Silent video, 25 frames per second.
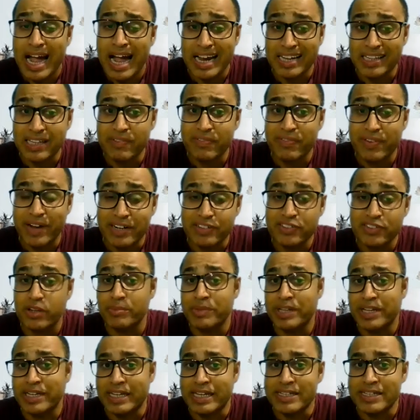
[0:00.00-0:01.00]
and the facts
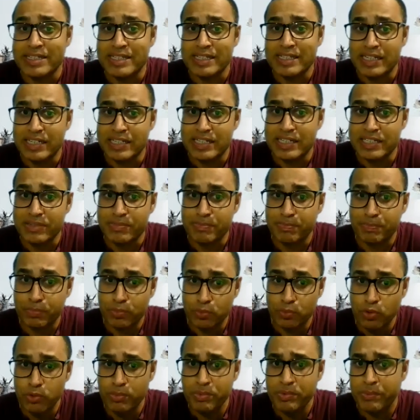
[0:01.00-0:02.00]
of the case, it is
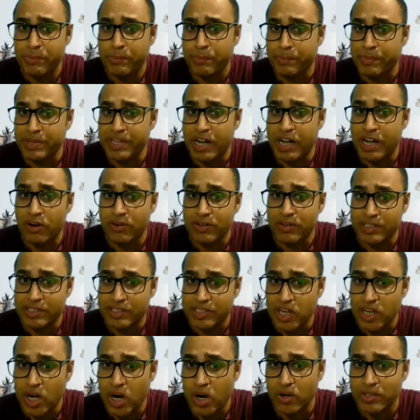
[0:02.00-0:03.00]
proved
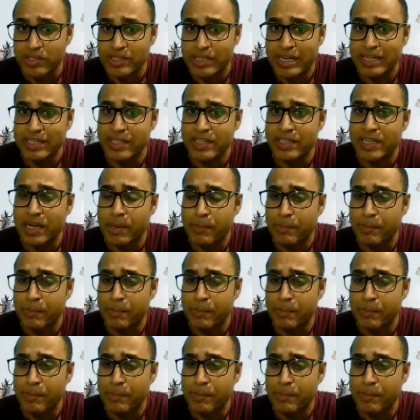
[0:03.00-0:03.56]
beyond doubt that the